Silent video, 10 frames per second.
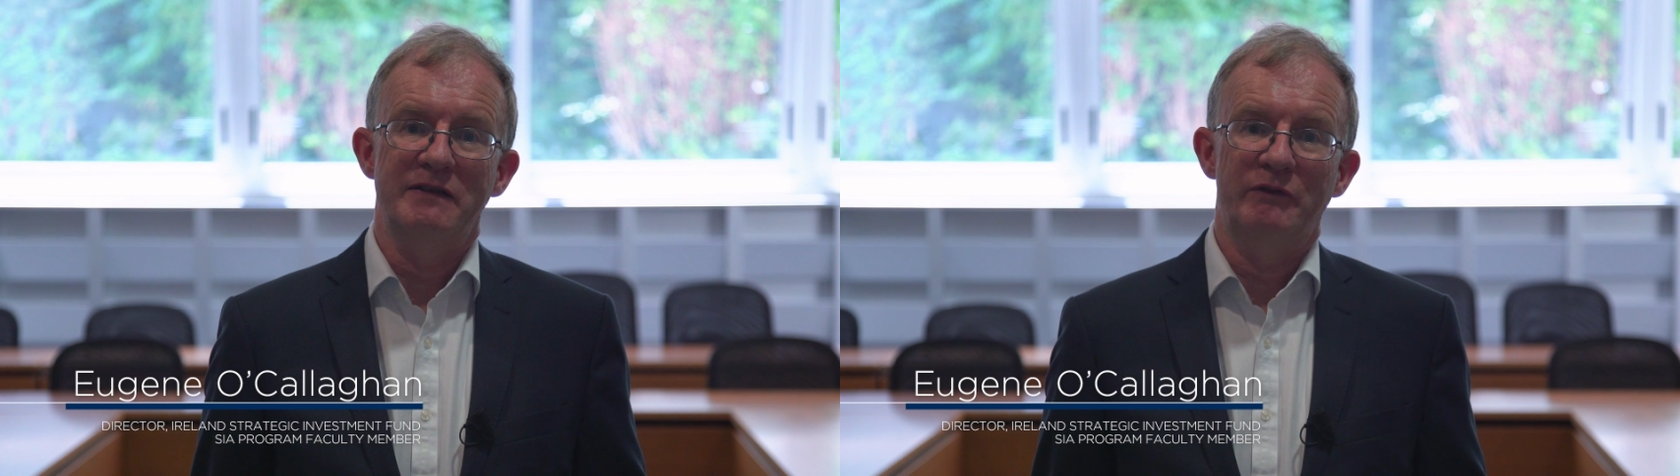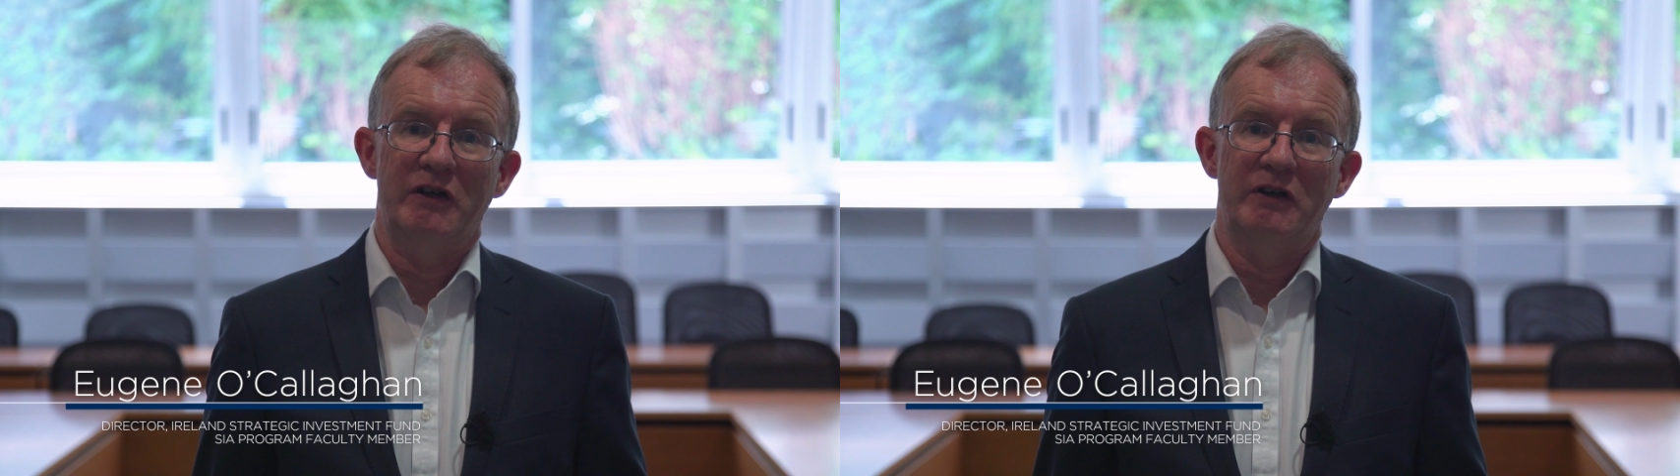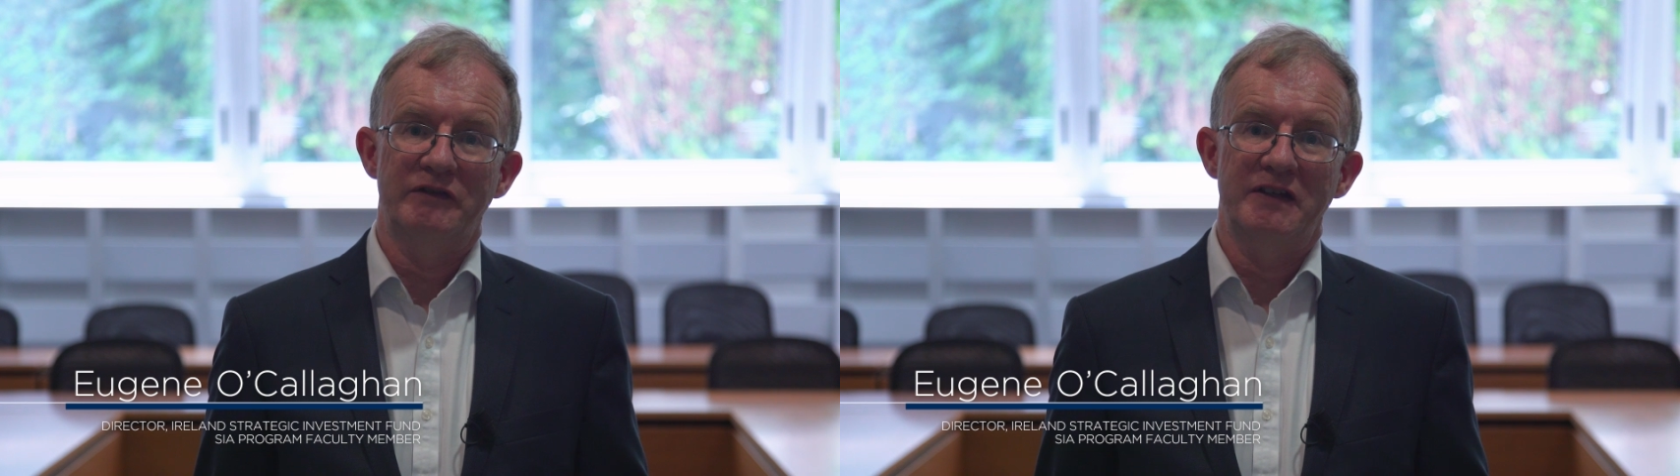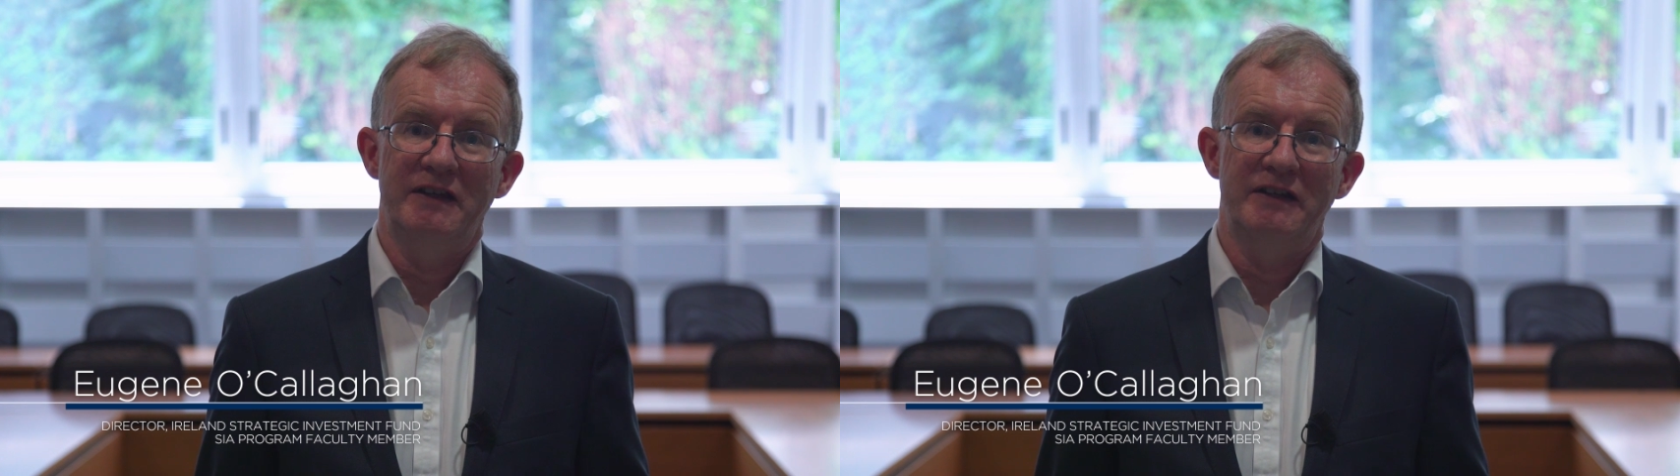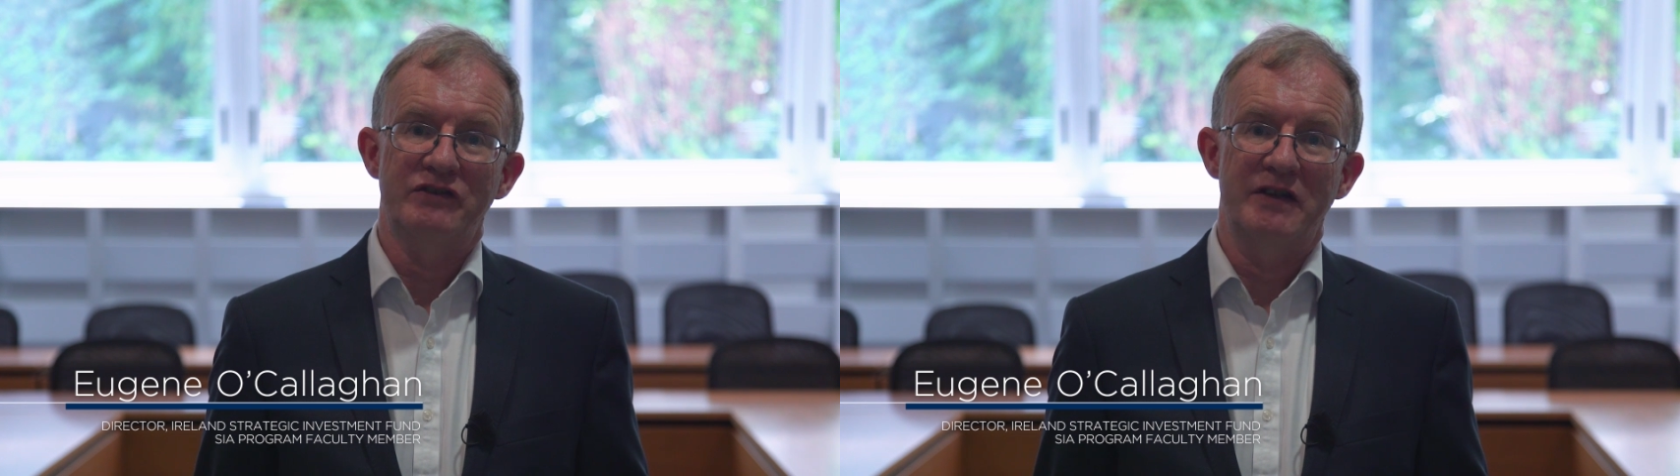involved
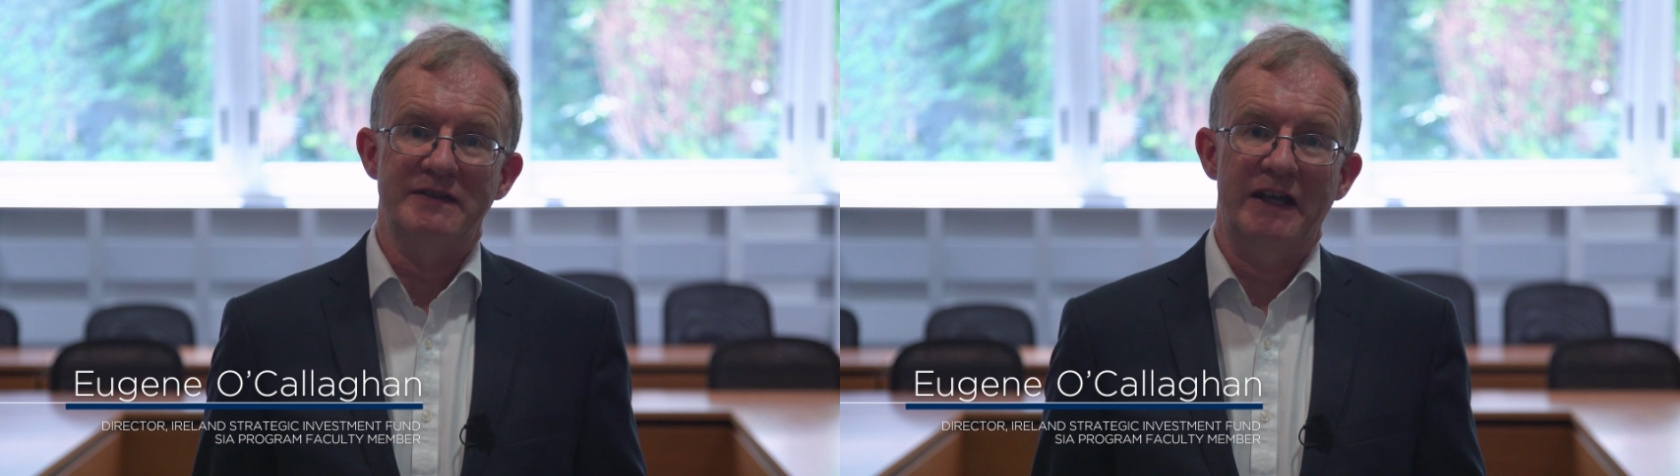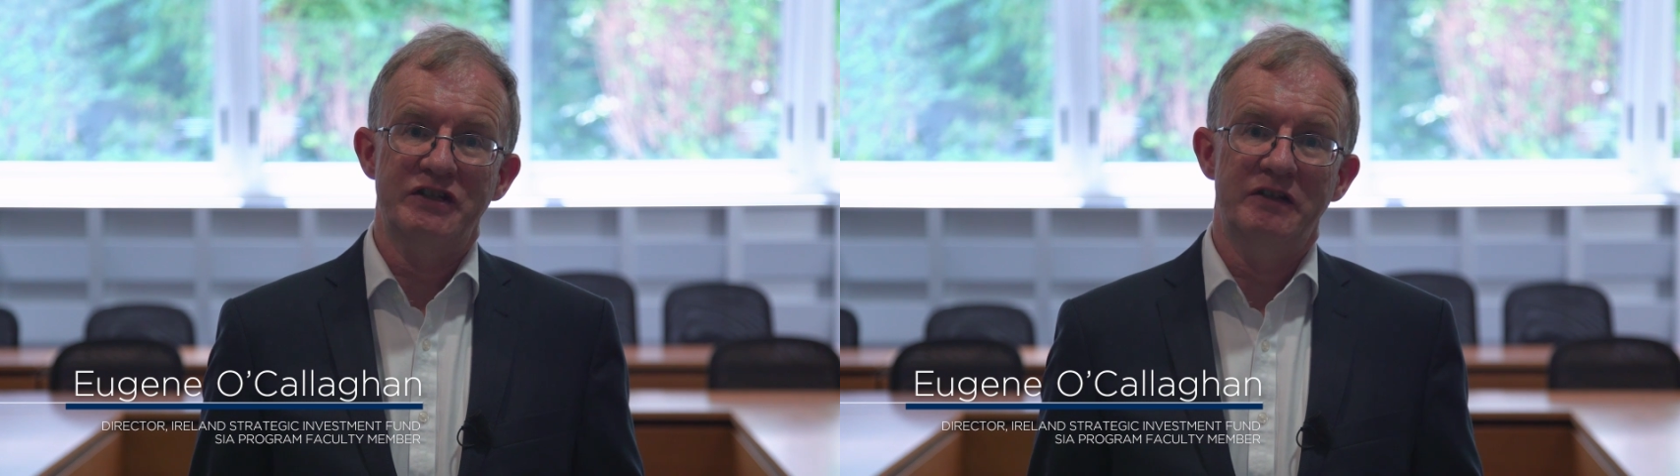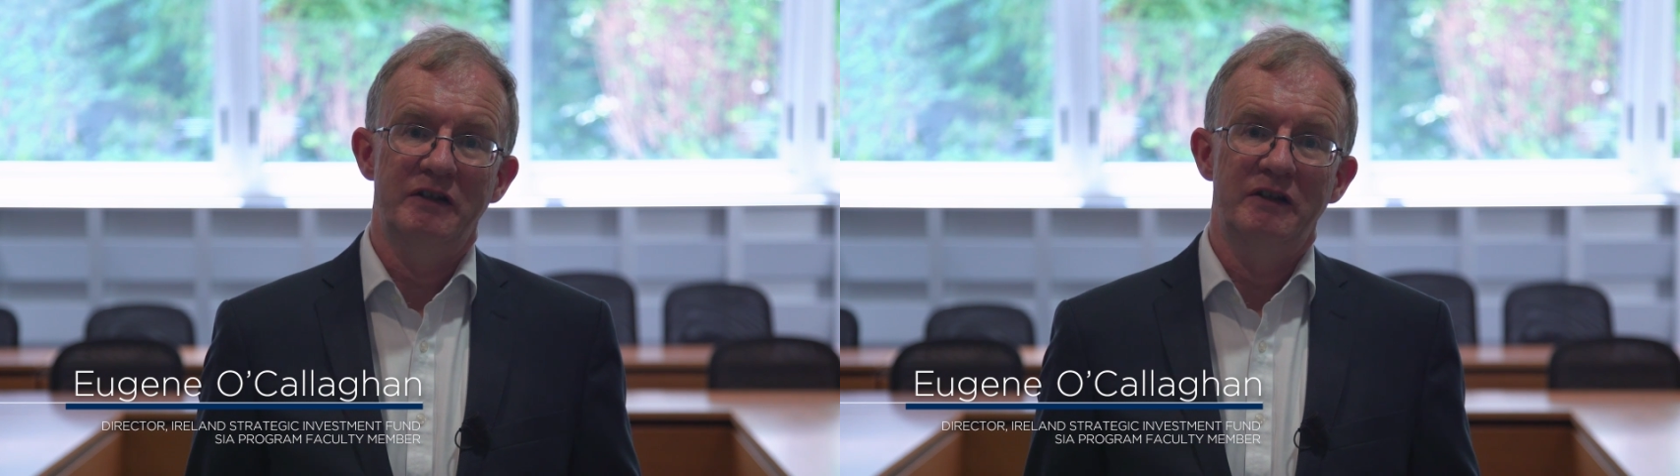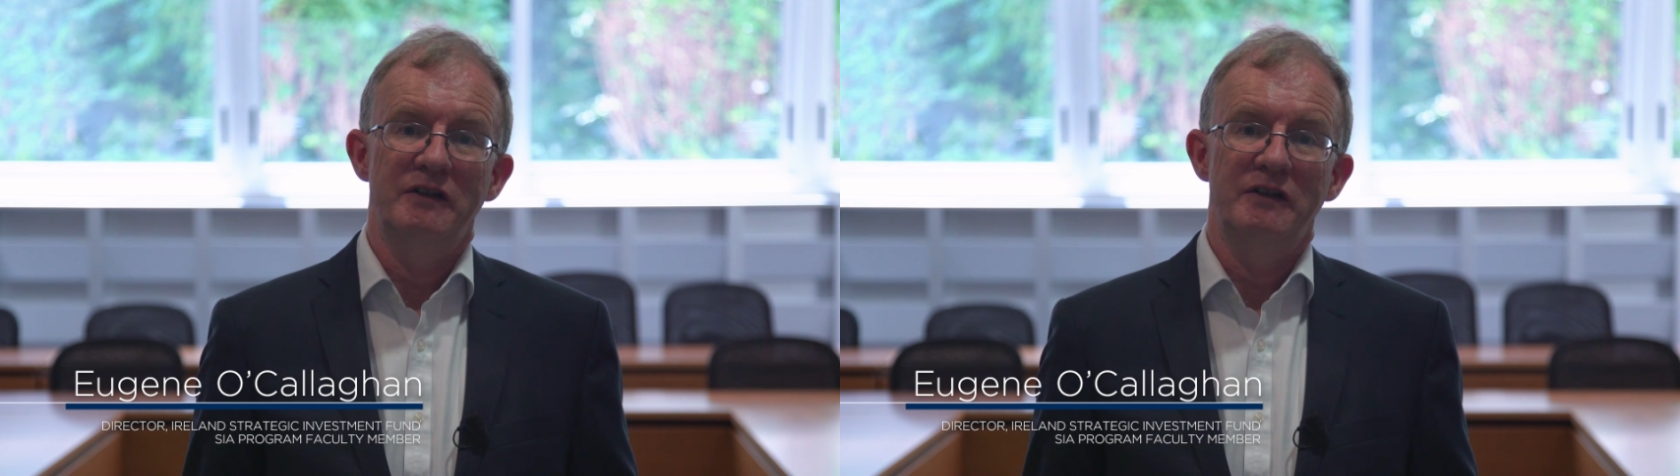in the transaction.